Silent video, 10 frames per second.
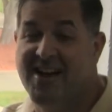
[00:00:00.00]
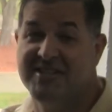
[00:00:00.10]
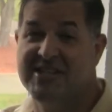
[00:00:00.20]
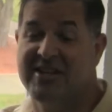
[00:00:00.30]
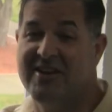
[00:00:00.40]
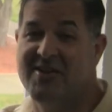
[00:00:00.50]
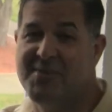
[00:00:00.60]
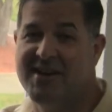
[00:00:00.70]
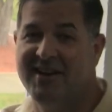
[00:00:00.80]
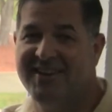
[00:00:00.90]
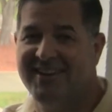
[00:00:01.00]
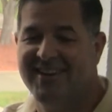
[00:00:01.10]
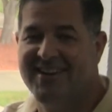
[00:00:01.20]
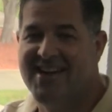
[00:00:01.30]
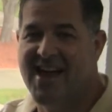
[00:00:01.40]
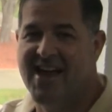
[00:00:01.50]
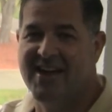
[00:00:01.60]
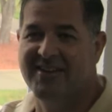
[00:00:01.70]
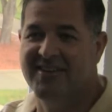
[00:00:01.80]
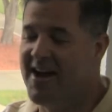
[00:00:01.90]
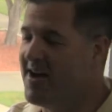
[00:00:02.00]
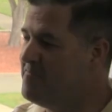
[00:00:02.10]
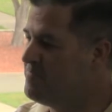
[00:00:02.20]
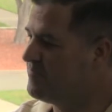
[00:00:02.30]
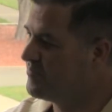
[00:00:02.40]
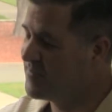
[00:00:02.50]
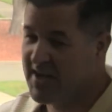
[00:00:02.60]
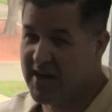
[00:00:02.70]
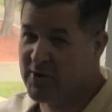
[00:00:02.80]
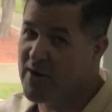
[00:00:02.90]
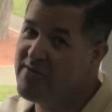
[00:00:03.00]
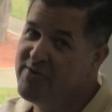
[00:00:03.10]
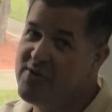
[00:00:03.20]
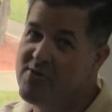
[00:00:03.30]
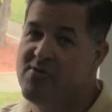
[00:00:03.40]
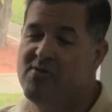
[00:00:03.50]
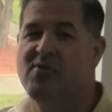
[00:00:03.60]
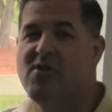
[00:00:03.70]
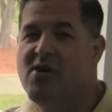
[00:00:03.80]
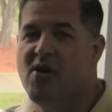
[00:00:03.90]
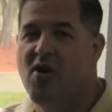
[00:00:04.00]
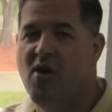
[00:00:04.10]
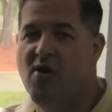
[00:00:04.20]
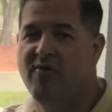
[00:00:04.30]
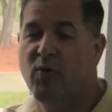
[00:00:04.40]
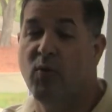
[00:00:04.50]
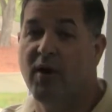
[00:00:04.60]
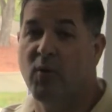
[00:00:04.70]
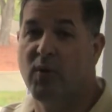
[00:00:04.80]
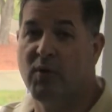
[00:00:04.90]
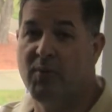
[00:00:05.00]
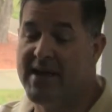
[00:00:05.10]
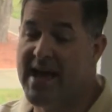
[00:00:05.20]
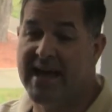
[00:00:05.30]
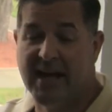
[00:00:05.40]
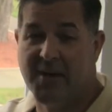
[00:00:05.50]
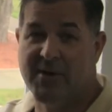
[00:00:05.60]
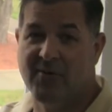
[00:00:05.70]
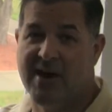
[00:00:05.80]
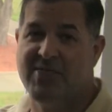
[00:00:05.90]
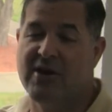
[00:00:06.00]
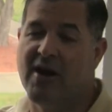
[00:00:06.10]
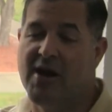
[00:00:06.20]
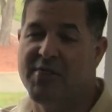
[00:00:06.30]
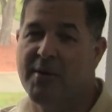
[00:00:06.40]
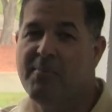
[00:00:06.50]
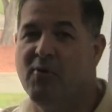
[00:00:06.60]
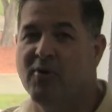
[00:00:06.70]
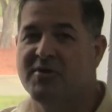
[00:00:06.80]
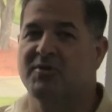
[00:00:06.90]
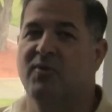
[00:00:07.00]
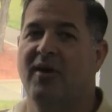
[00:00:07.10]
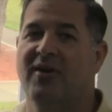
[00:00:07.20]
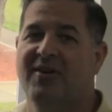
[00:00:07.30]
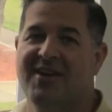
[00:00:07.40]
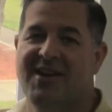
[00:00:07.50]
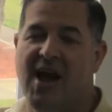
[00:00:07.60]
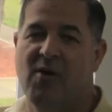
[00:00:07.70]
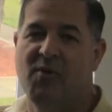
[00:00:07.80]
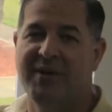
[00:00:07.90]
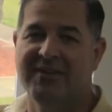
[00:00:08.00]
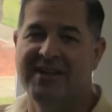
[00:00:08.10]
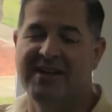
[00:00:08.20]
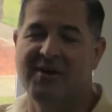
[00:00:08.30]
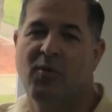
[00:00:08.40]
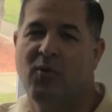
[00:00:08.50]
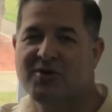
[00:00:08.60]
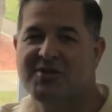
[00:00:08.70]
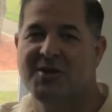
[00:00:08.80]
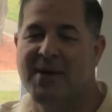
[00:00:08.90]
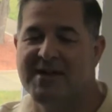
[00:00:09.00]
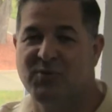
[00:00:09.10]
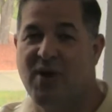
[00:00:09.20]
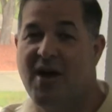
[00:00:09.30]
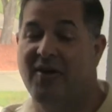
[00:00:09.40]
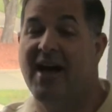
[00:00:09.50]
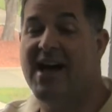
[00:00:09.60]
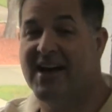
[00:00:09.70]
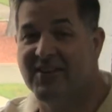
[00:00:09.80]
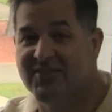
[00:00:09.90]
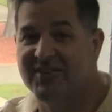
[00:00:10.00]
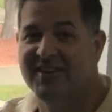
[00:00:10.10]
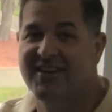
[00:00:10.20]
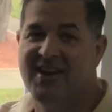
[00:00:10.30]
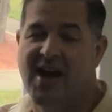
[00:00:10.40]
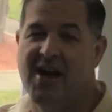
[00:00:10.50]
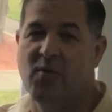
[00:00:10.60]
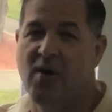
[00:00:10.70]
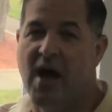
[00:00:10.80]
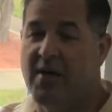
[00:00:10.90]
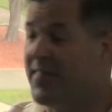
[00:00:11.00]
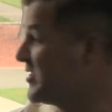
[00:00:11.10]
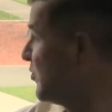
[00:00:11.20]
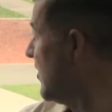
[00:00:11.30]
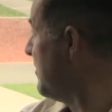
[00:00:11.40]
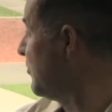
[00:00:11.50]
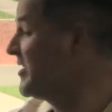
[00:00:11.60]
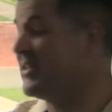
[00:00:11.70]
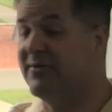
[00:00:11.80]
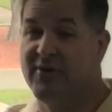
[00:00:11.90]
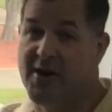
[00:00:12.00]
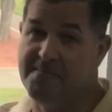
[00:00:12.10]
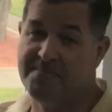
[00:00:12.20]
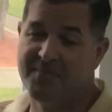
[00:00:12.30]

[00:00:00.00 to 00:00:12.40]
She could hear me, and got a great view over where we will be at. I'll be right there on that porch where we'll be leading worship, as well as that's where I'm preaching from.